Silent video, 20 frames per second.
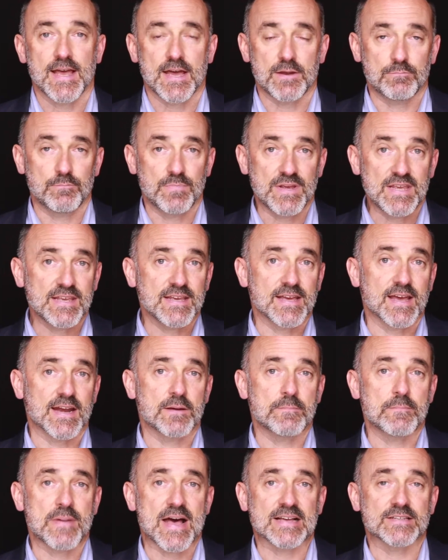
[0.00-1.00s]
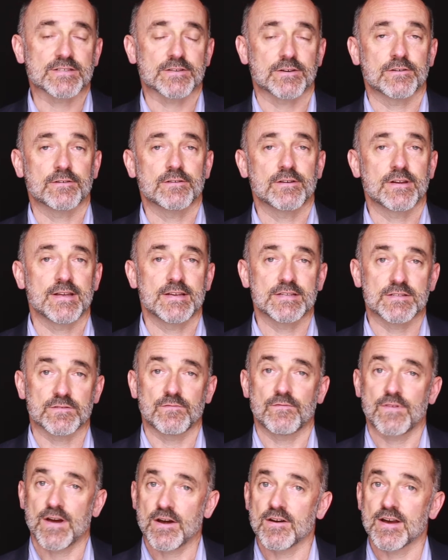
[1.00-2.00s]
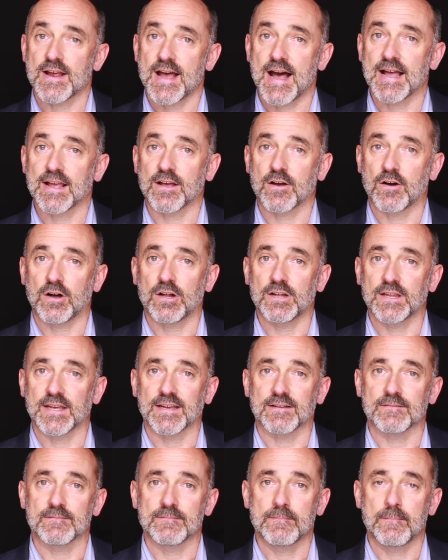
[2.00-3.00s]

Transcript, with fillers: and being an ambassador is a very high calling.